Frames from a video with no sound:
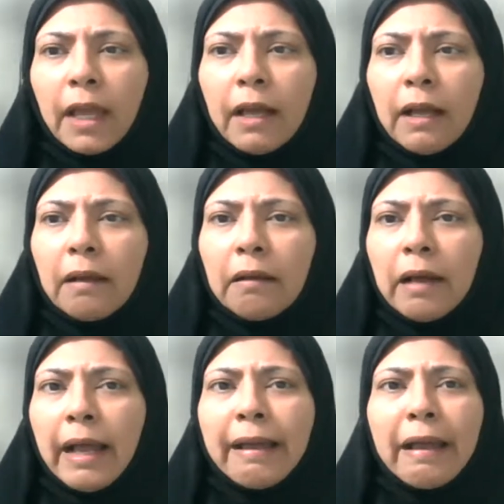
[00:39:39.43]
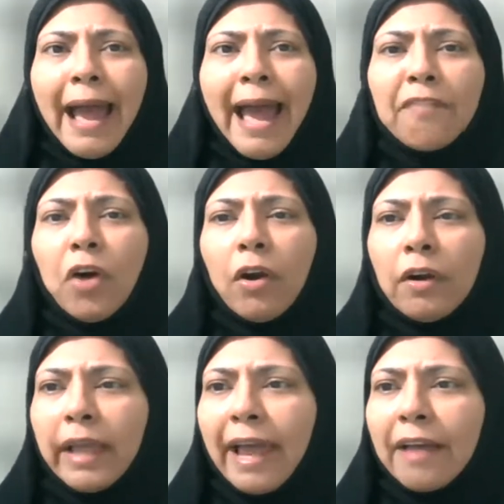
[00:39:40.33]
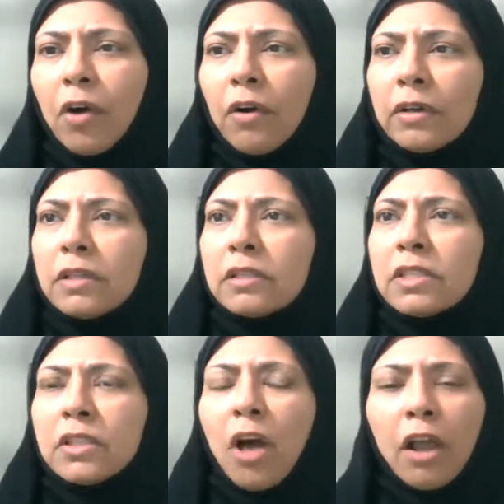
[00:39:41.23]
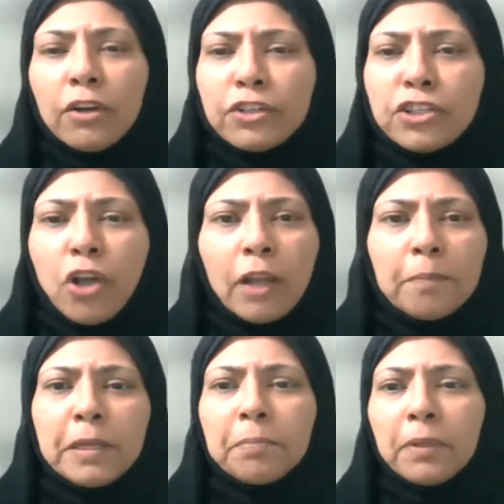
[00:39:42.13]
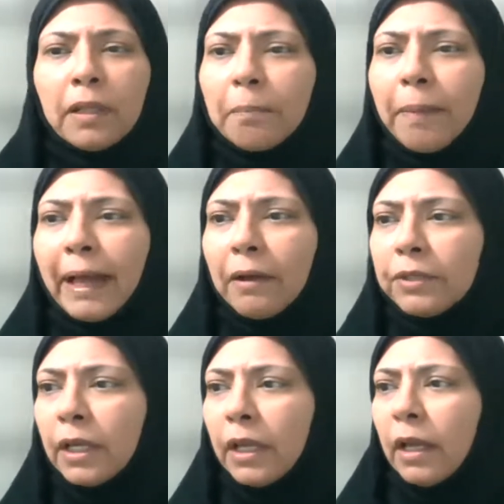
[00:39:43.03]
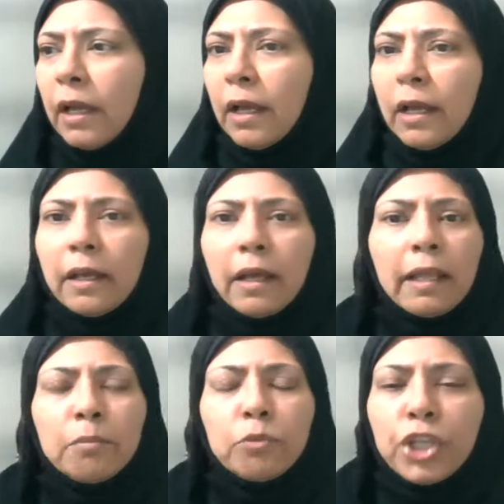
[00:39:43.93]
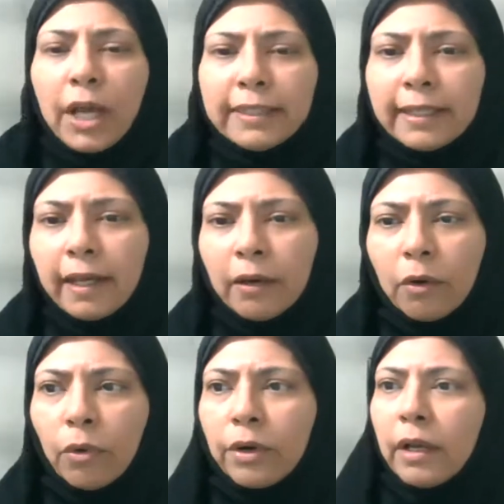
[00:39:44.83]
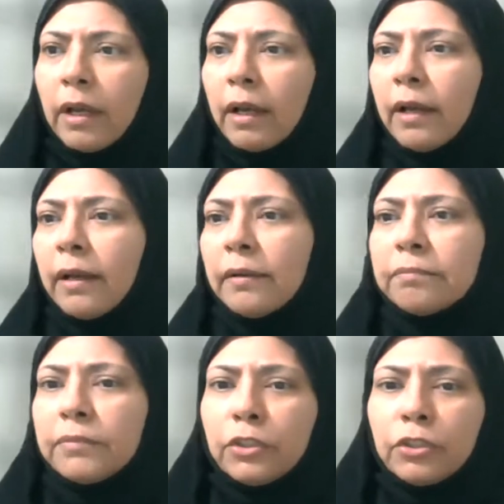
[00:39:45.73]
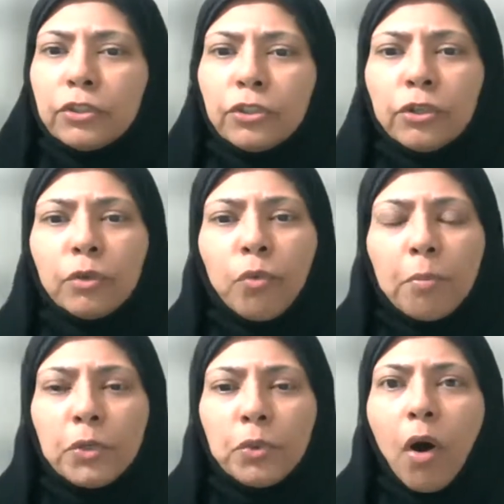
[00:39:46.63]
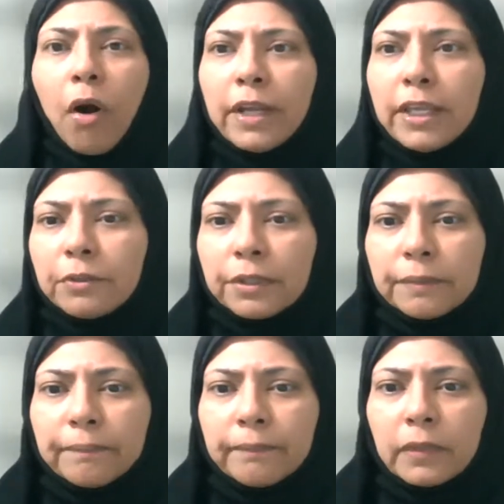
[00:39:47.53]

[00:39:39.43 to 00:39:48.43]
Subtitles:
have our scholars taught people about al-mujadila, or the woman who argued